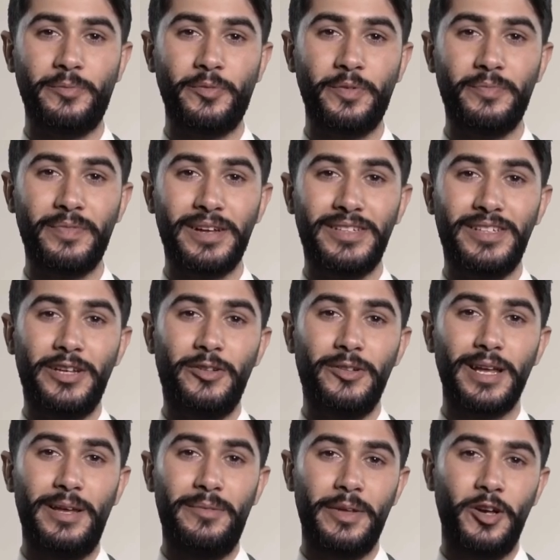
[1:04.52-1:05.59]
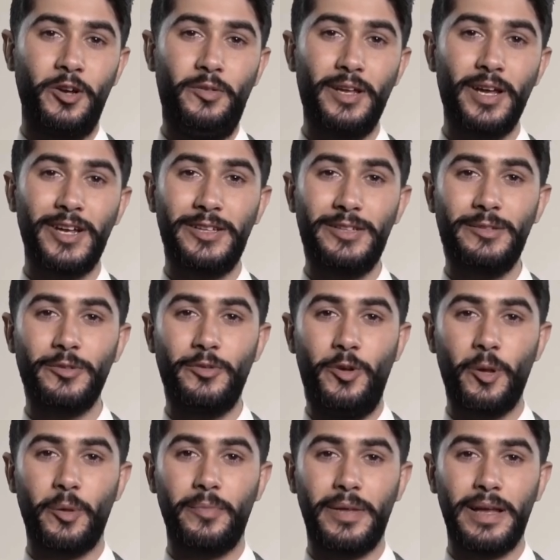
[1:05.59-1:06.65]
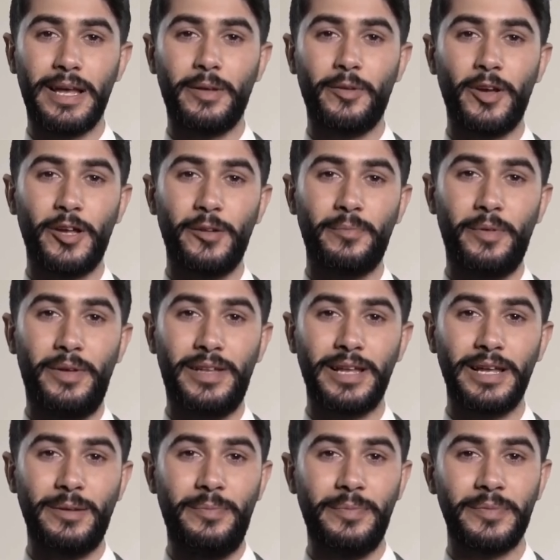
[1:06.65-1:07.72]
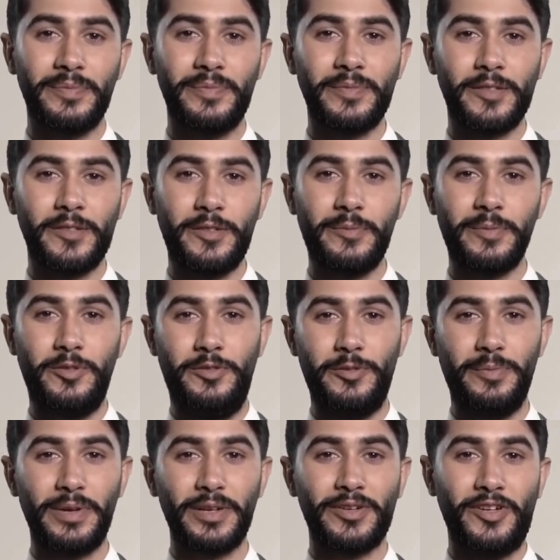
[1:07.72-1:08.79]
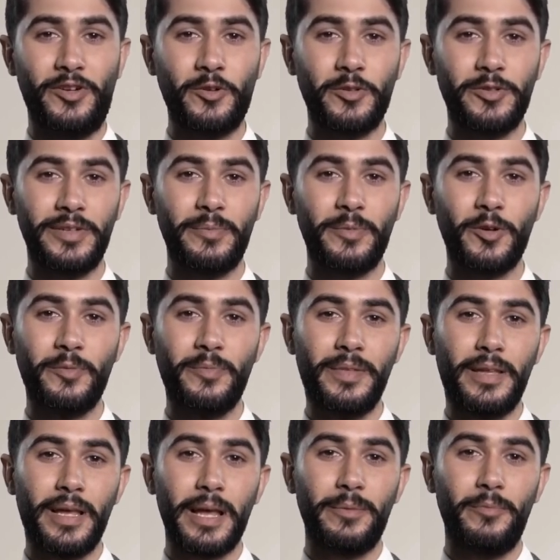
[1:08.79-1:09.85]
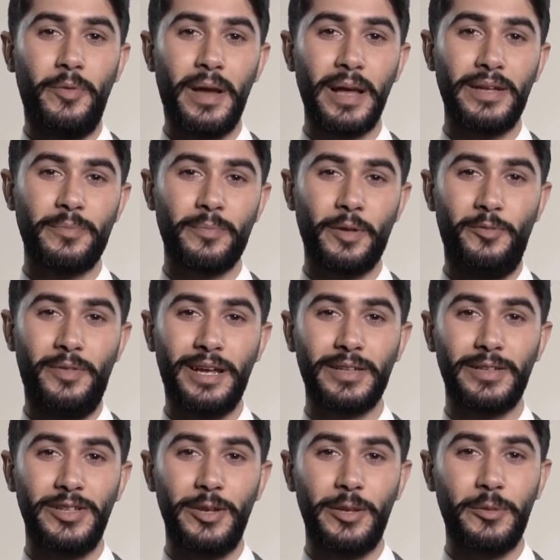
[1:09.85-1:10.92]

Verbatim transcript: movies, gaming online, or video conferencing, our modems ensure a smooth and lag-free experience.